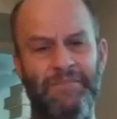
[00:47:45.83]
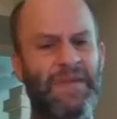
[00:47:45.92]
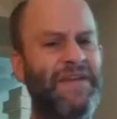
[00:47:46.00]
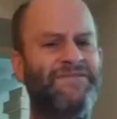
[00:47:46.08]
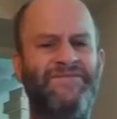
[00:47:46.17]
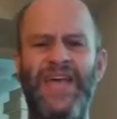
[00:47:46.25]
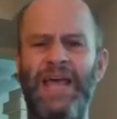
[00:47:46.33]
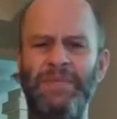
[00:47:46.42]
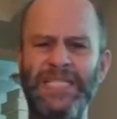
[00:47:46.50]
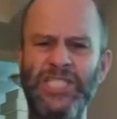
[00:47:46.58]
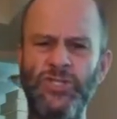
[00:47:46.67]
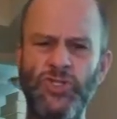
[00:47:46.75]
My
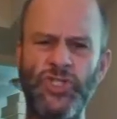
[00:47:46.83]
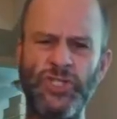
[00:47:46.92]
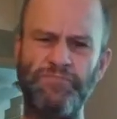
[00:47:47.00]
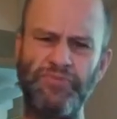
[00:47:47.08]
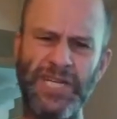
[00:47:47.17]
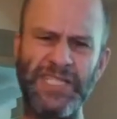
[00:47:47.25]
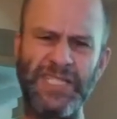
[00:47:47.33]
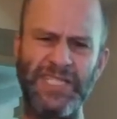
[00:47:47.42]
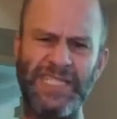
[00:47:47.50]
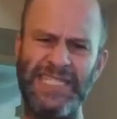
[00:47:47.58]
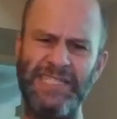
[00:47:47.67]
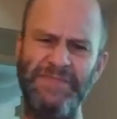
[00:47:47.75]
family used to
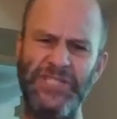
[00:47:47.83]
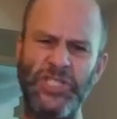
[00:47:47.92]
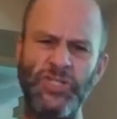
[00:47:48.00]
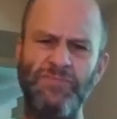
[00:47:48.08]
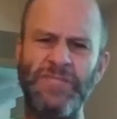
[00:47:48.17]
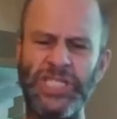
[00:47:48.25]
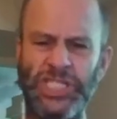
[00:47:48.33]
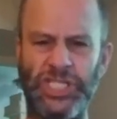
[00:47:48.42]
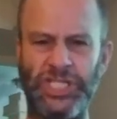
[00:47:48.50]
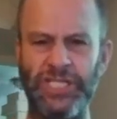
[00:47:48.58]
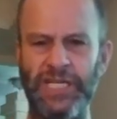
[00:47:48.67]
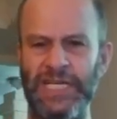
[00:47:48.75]
proselytize me so
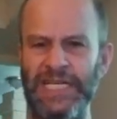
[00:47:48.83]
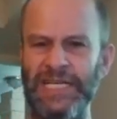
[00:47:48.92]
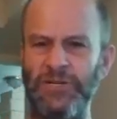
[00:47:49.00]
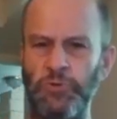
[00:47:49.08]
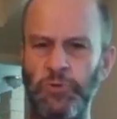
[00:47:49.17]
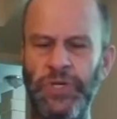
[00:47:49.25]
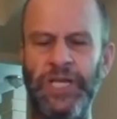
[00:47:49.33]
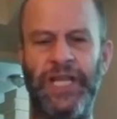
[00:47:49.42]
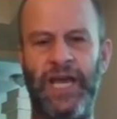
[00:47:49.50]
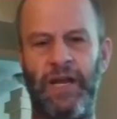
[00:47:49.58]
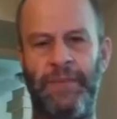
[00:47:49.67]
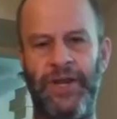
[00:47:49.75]
much. It really
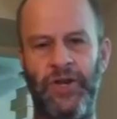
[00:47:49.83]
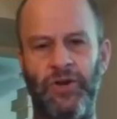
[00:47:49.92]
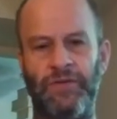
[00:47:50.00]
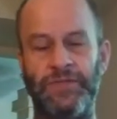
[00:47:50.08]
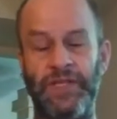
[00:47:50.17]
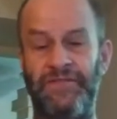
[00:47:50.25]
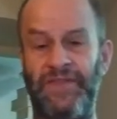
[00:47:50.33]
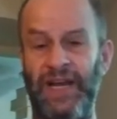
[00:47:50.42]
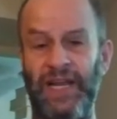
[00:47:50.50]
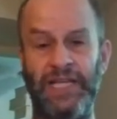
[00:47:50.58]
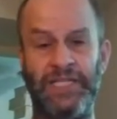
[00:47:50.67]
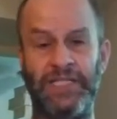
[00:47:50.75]
got on my nerves. And
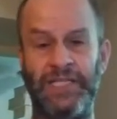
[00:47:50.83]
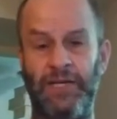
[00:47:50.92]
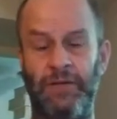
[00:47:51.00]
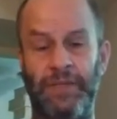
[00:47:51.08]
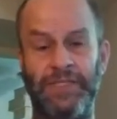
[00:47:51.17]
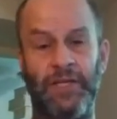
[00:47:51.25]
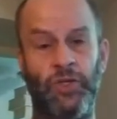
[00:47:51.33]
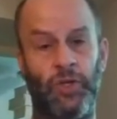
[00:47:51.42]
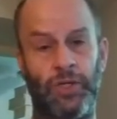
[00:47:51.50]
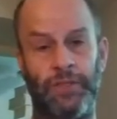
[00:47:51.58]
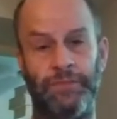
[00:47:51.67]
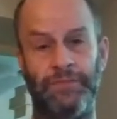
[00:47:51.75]
finally, I just said to him, I said,
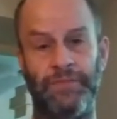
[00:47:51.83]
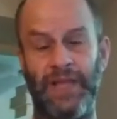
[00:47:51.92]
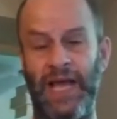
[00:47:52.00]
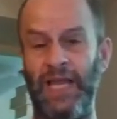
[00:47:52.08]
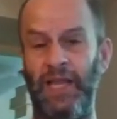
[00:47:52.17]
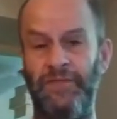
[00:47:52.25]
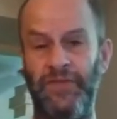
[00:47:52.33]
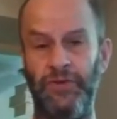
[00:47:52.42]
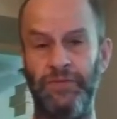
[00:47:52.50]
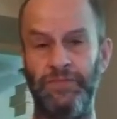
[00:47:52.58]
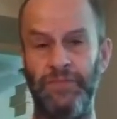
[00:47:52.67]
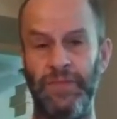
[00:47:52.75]
Look, I love
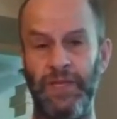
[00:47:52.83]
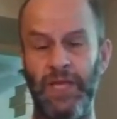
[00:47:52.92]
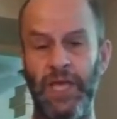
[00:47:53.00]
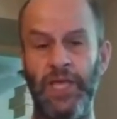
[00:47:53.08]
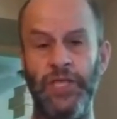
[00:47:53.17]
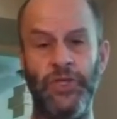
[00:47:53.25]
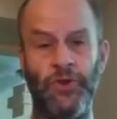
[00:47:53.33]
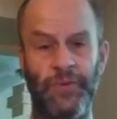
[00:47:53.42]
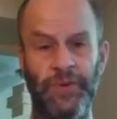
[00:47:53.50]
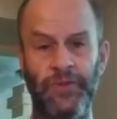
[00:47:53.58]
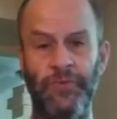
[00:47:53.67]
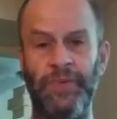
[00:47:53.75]
you.
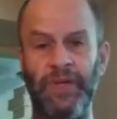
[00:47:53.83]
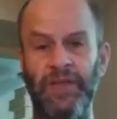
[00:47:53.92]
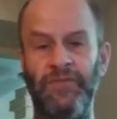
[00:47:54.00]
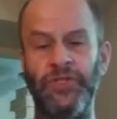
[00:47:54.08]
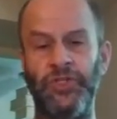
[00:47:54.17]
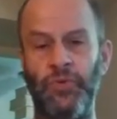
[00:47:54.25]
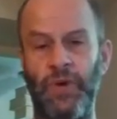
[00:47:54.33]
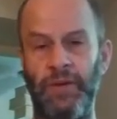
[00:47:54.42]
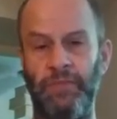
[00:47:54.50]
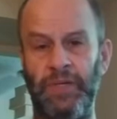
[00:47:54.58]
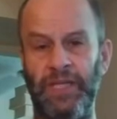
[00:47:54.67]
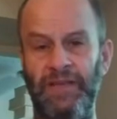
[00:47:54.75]
you you believe what you want
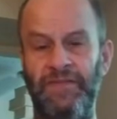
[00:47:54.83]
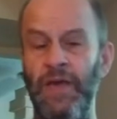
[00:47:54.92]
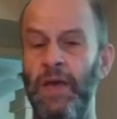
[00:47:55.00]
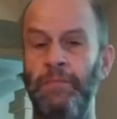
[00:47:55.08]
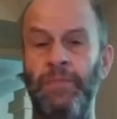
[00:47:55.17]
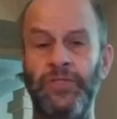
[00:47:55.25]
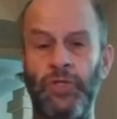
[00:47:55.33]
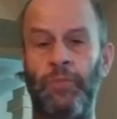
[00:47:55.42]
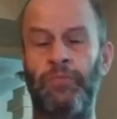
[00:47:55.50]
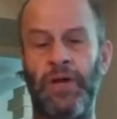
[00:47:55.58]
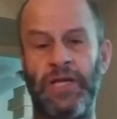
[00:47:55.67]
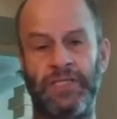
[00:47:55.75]
to believe, but
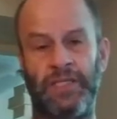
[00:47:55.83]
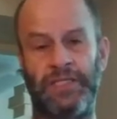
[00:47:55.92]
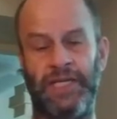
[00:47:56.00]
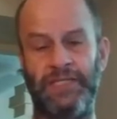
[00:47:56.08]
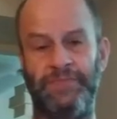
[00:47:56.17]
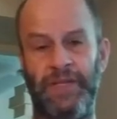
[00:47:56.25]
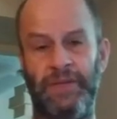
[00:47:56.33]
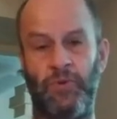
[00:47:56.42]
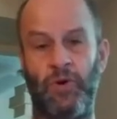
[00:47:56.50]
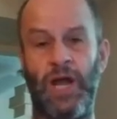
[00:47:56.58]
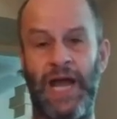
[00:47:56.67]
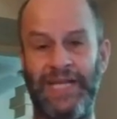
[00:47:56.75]
don't proselytize me
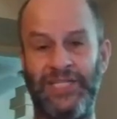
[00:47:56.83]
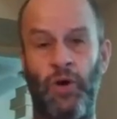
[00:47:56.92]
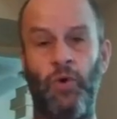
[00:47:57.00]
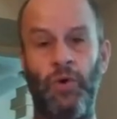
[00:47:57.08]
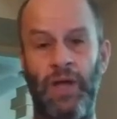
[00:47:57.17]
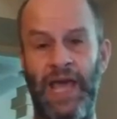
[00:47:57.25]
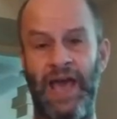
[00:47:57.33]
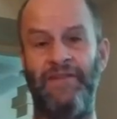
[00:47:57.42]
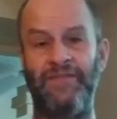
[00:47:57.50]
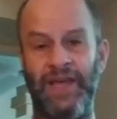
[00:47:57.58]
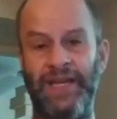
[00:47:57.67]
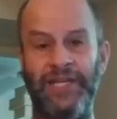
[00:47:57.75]
anymore. I don't
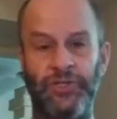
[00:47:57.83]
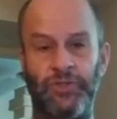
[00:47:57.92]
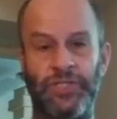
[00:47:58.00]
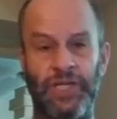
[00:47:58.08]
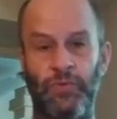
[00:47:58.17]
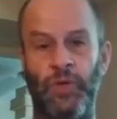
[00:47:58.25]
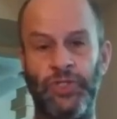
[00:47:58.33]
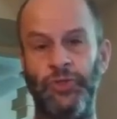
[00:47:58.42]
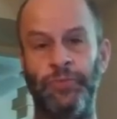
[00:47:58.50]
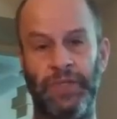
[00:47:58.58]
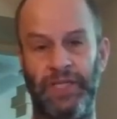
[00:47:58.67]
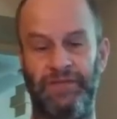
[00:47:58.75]
have an interest in what
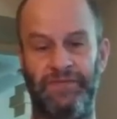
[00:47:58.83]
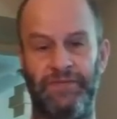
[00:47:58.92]
you believe.